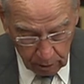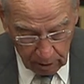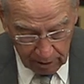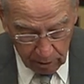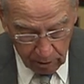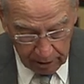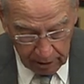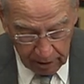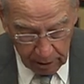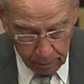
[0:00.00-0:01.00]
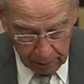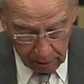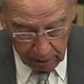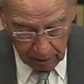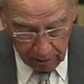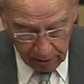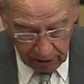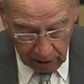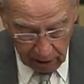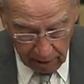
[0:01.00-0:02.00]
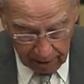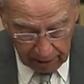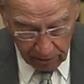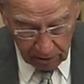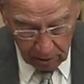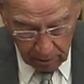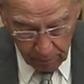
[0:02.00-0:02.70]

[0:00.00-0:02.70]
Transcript: Clearly, the ability of the IRS